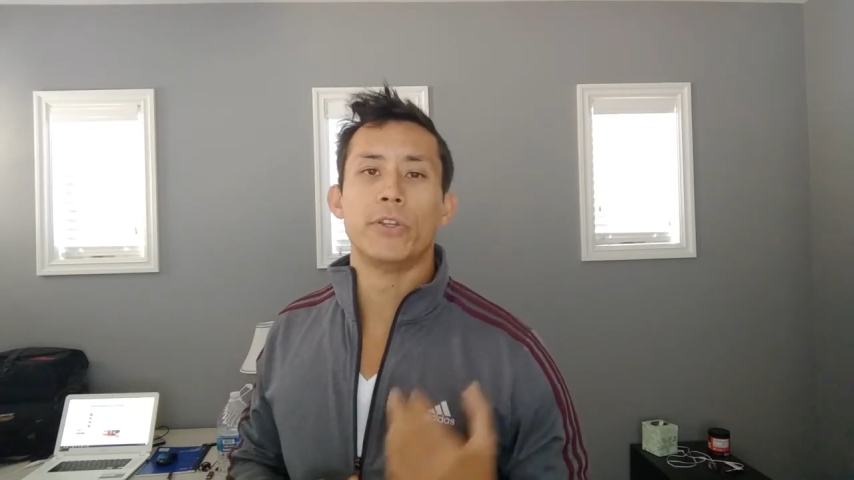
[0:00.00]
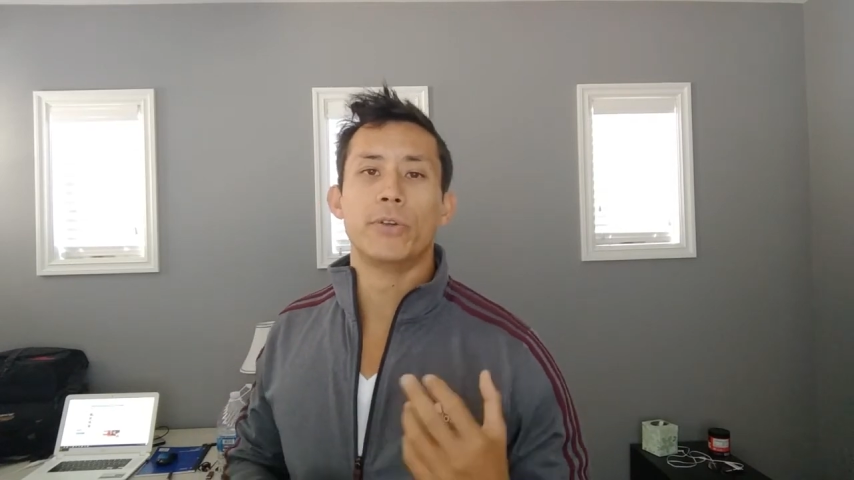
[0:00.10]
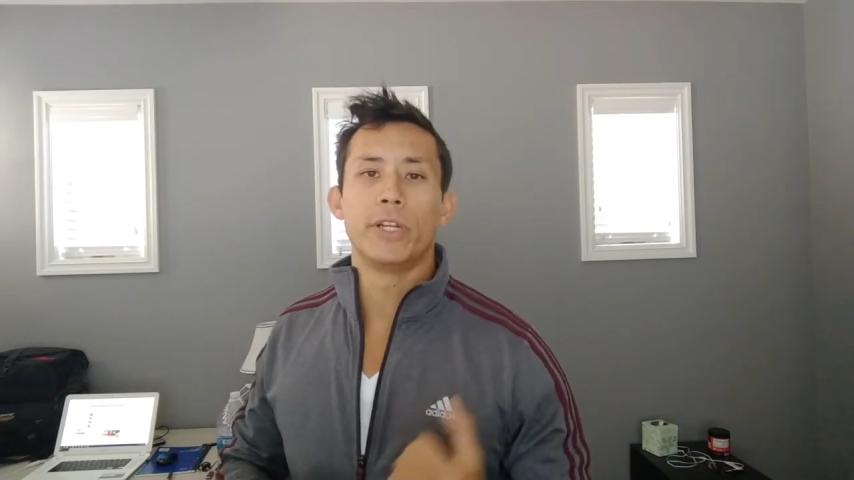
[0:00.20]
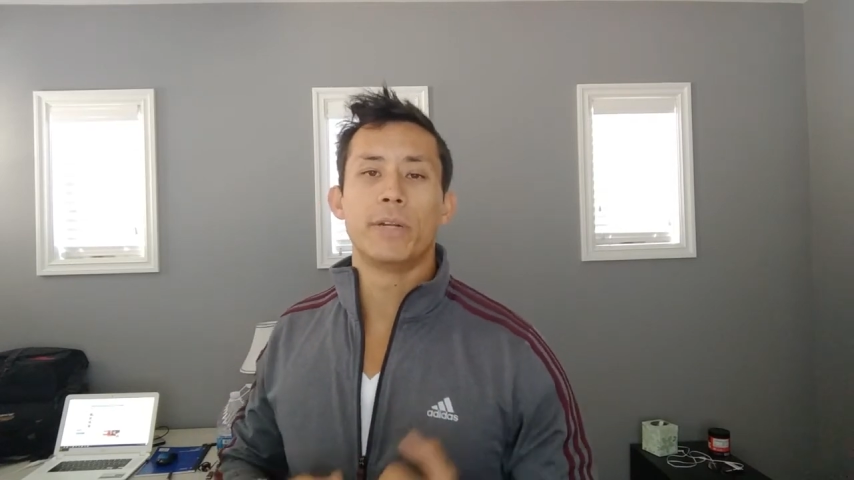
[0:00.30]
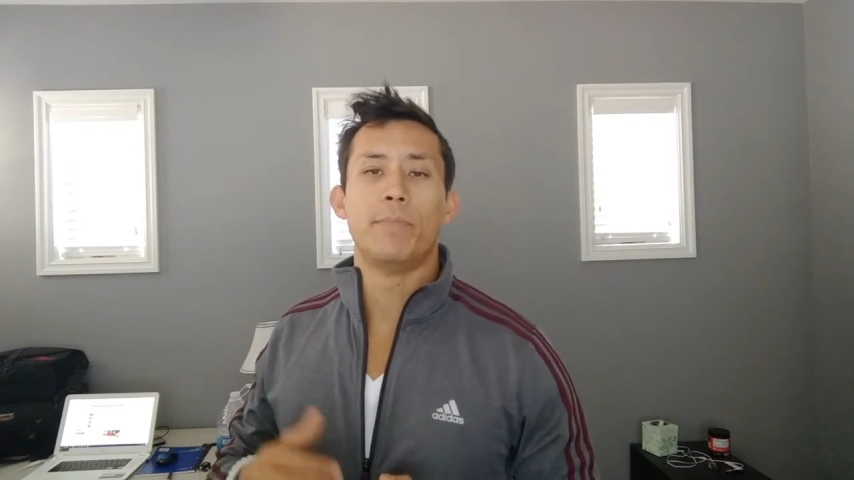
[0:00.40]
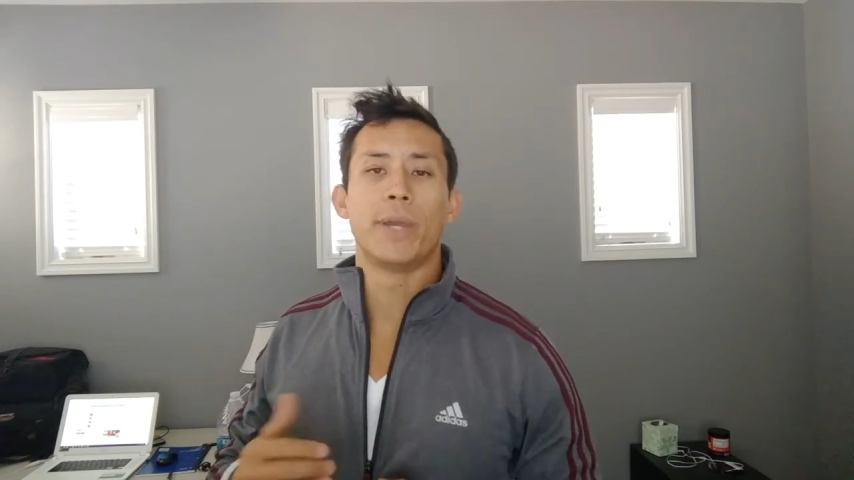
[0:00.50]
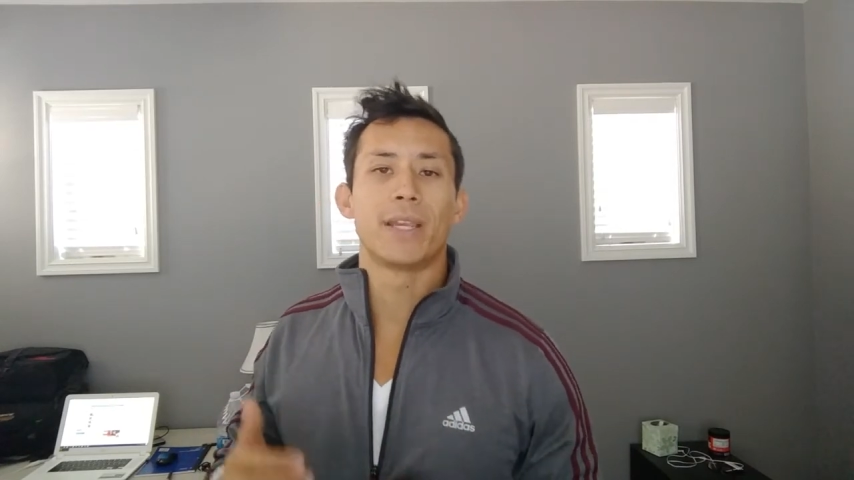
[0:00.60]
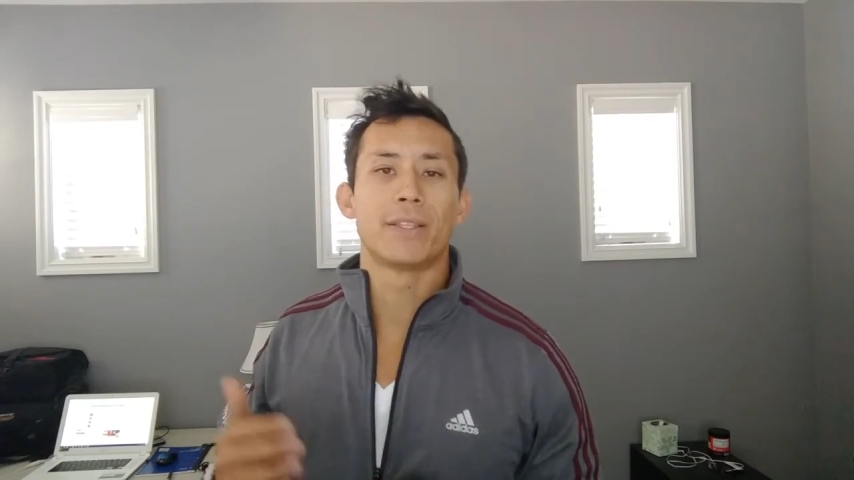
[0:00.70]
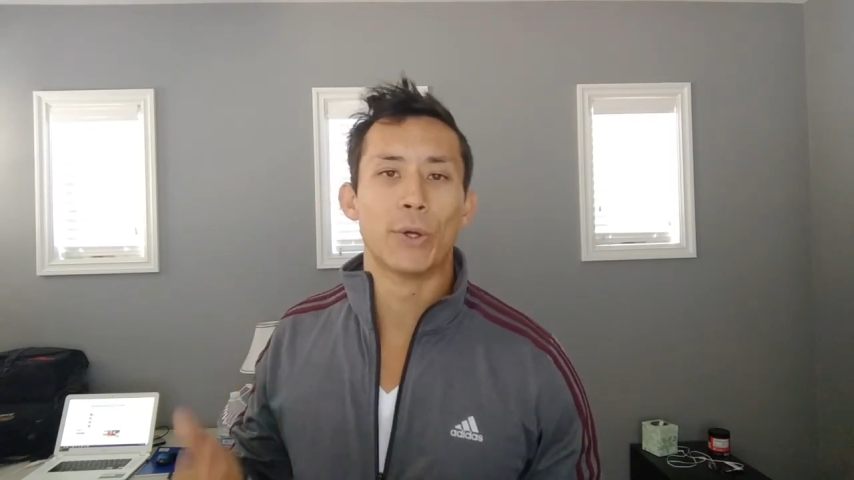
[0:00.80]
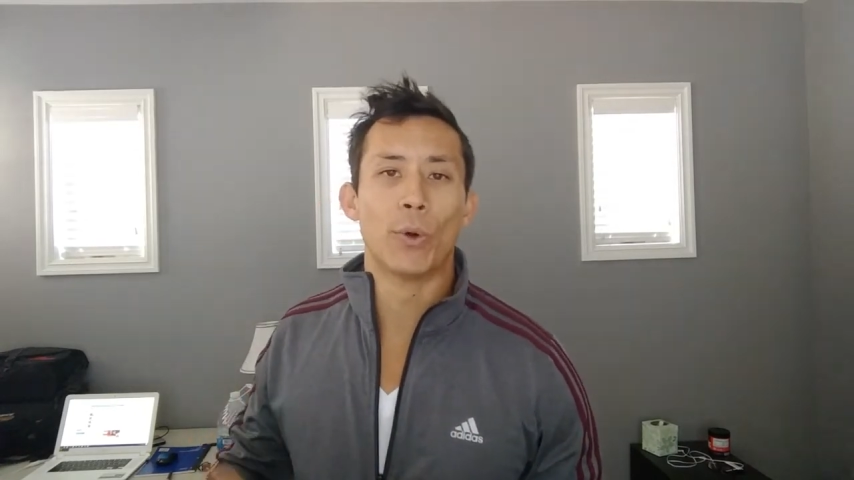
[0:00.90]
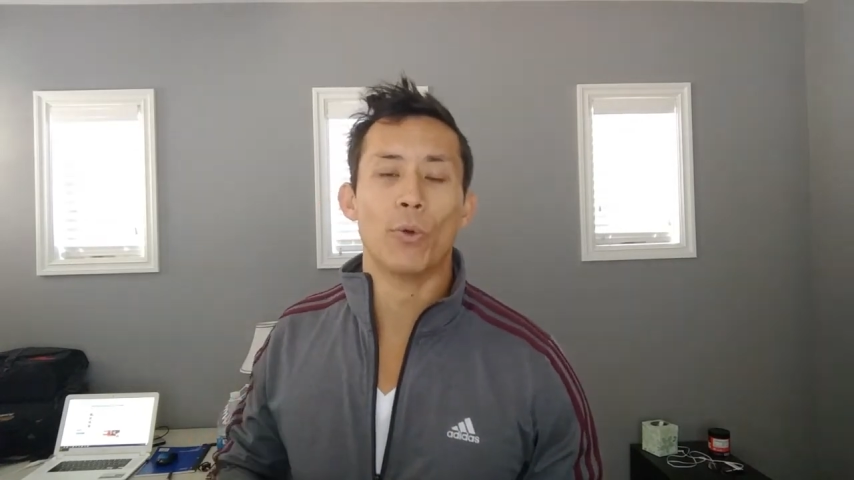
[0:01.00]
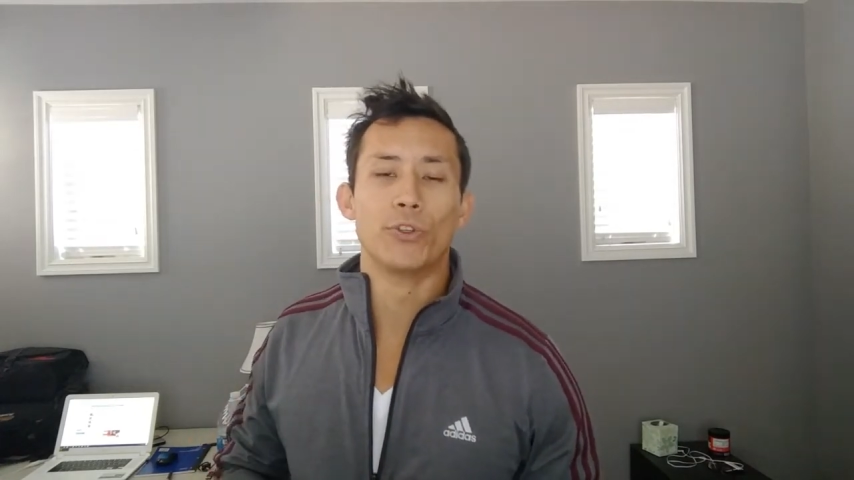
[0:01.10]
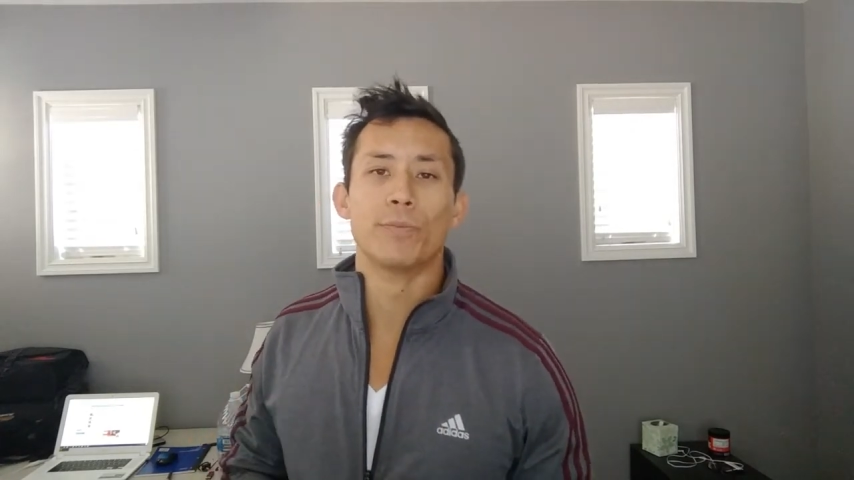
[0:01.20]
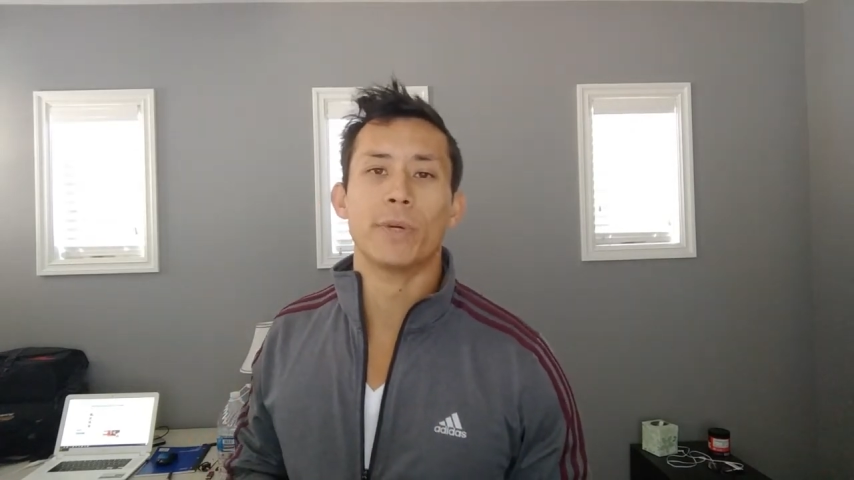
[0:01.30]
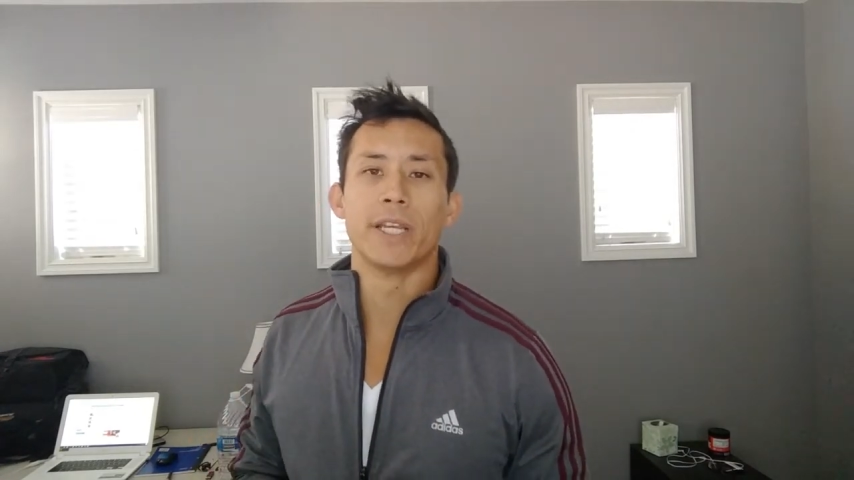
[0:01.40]
You don't need a bank to
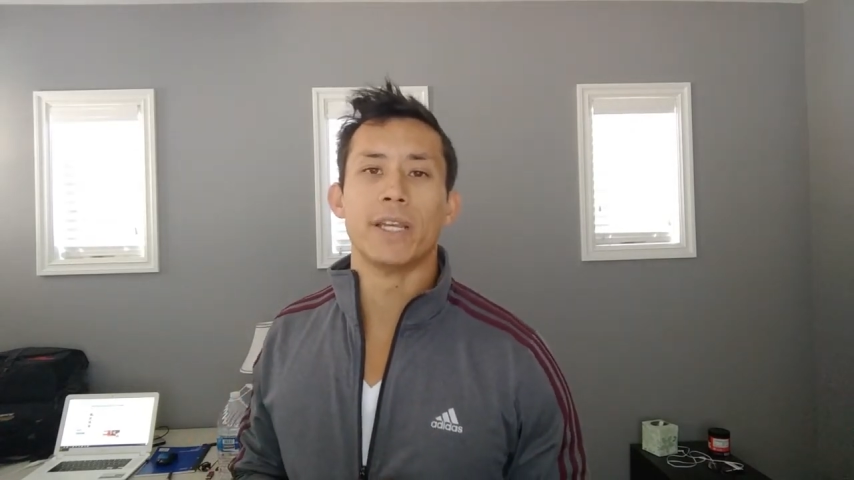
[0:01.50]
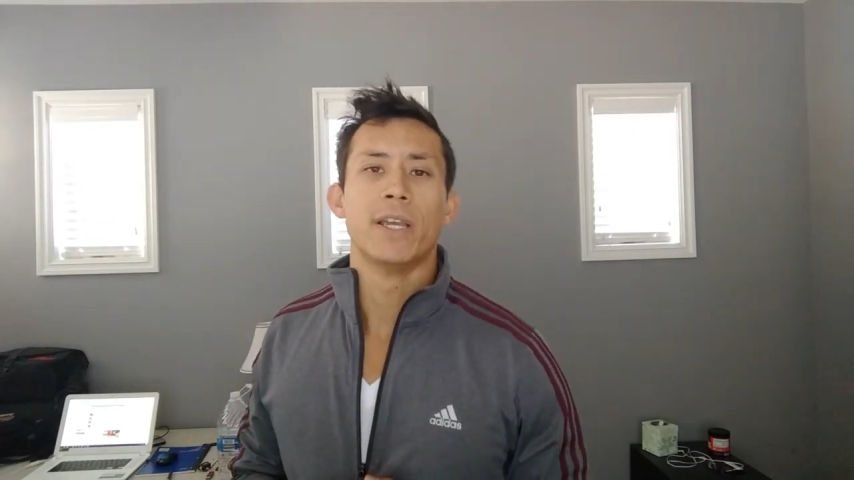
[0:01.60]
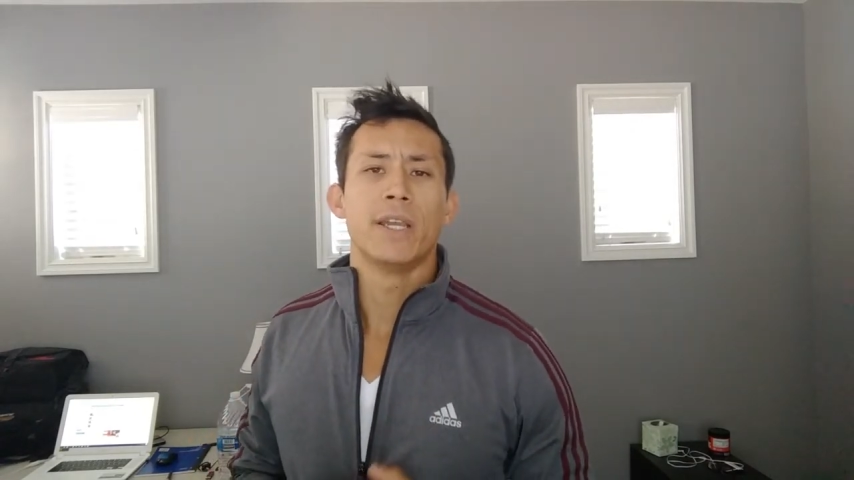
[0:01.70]
hold your money